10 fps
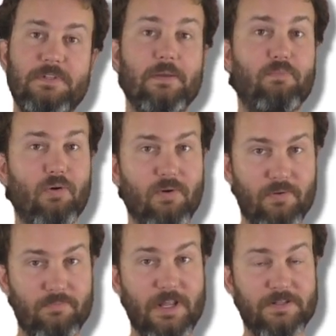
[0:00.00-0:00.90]

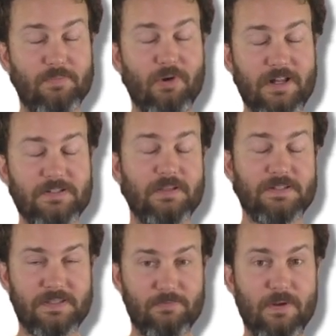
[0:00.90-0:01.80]
tempor- into branch
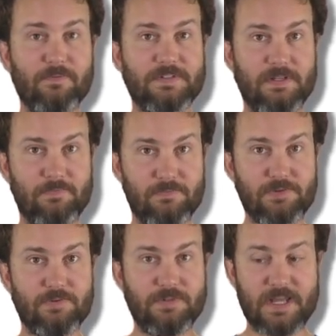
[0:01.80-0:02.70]
lengths that represent
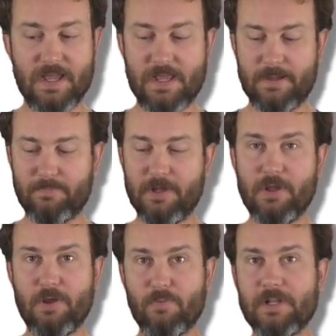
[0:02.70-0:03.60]
true time,
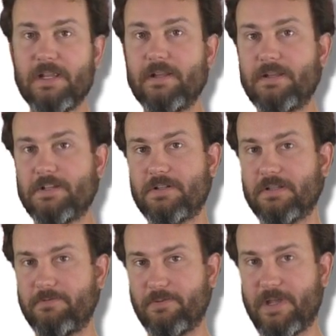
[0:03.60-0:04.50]
we need
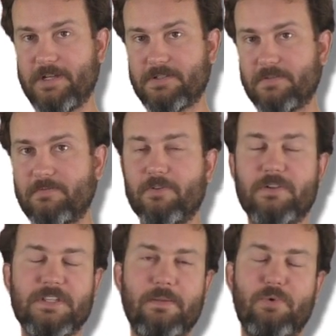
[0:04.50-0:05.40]
additional information. For
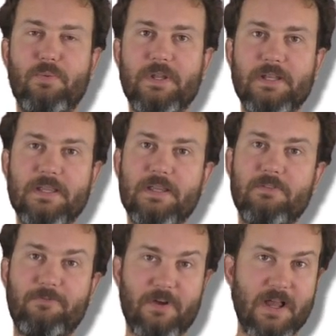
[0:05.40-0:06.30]
example, we
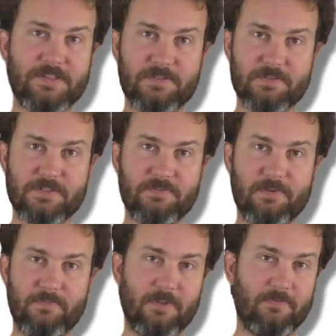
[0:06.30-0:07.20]
need fossils
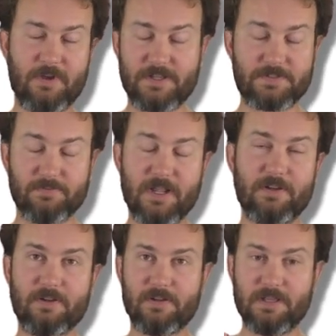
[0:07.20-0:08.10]
from the fossil
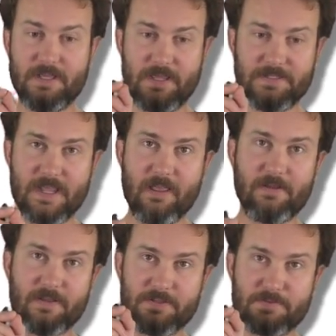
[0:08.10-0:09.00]
record
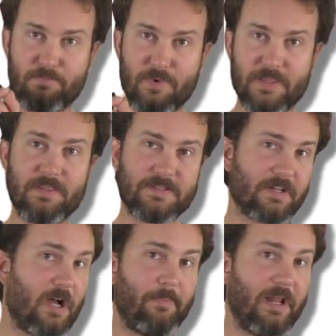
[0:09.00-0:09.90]
telling us when these
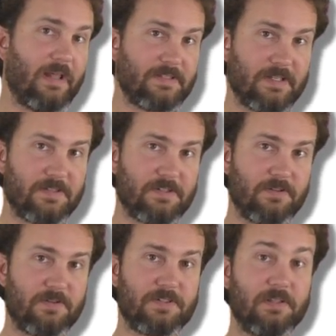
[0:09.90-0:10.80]
common
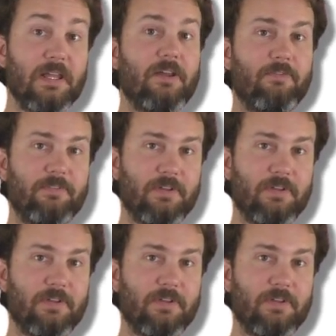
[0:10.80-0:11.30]
ancestors lived.